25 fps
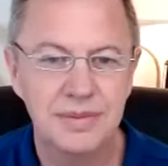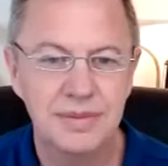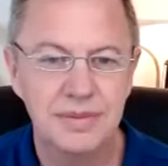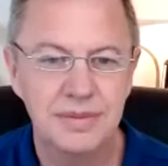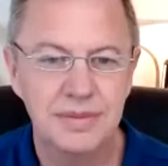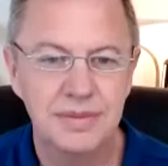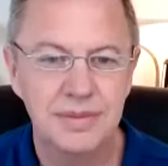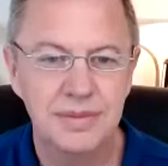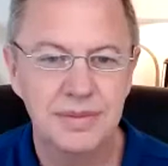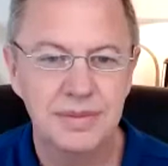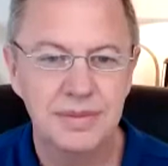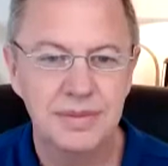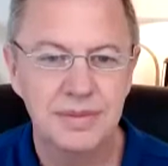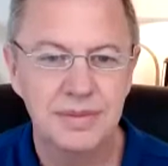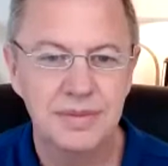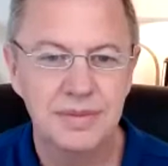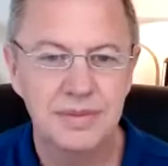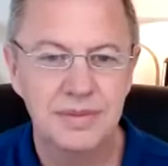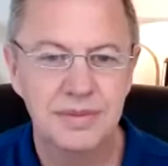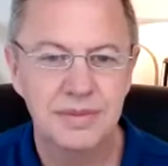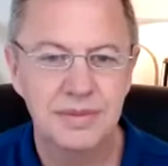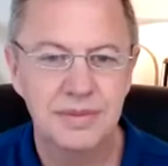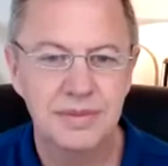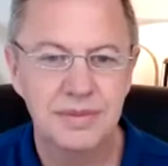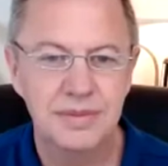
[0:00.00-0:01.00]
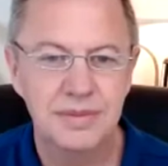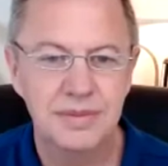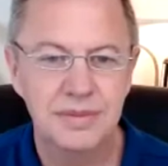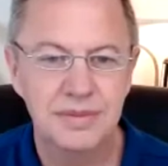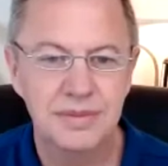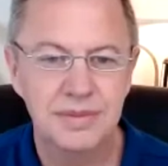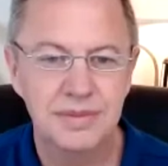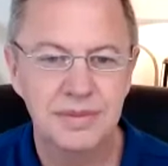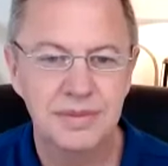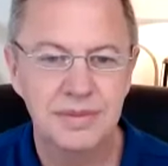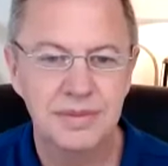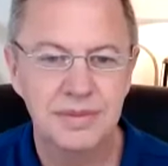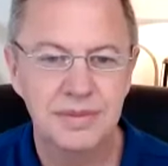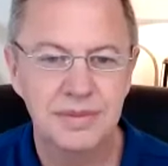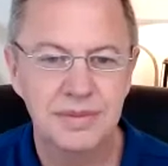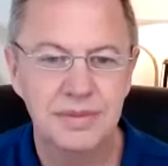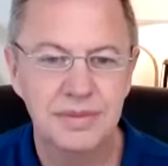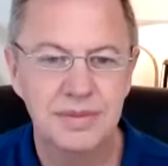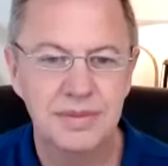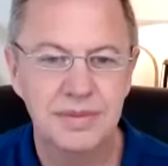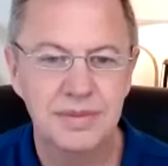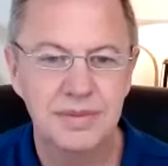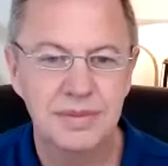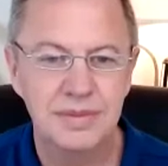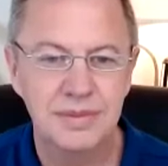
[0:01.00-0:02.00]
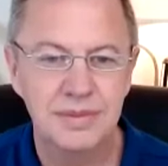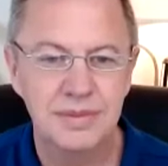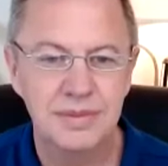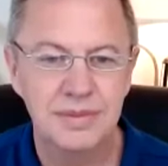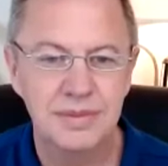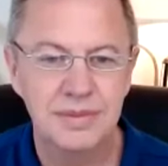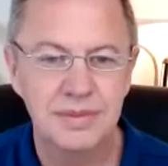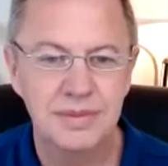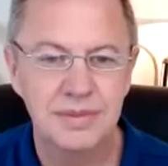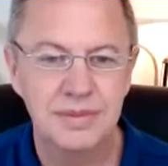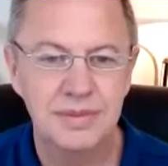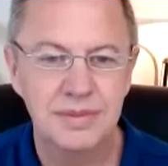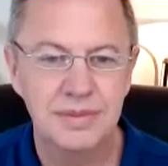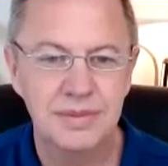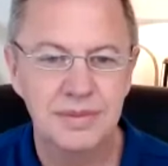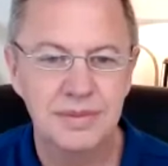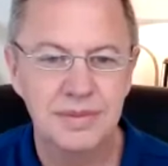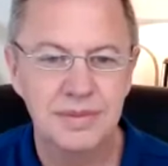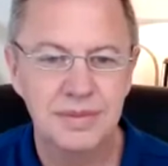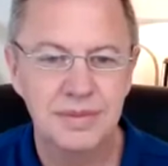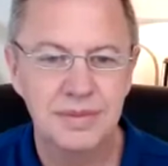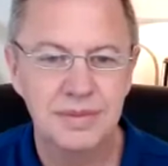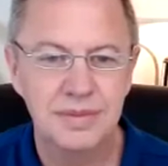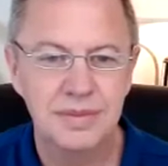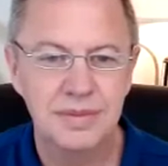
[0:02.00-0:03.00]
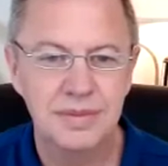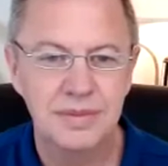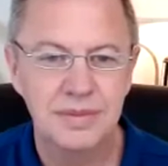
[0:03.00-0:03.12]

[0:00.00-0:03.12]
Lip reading: [no speech]